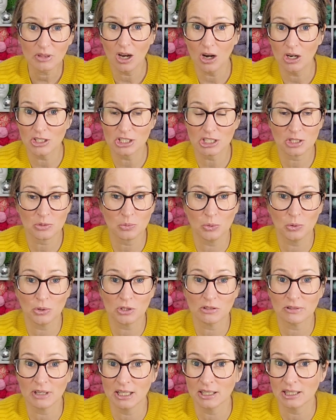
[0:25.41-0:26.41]
I just walked
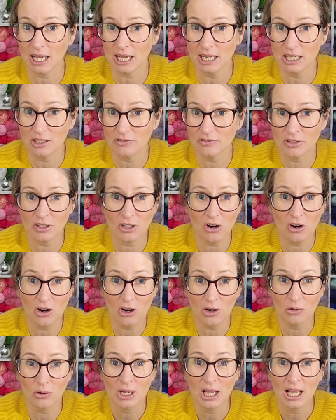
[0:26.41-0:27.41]
around the end of the
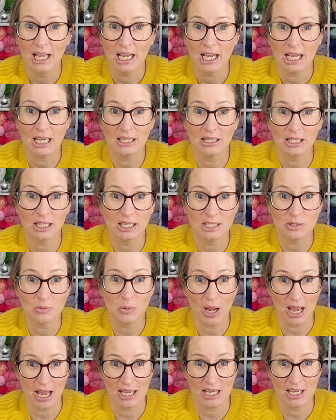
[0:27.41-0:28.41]
aisle and these
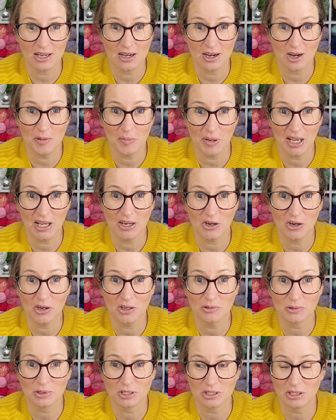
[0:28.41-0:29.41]
were hanging up, and
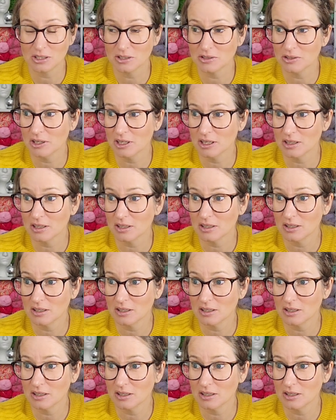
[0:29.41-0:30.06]
I was just like,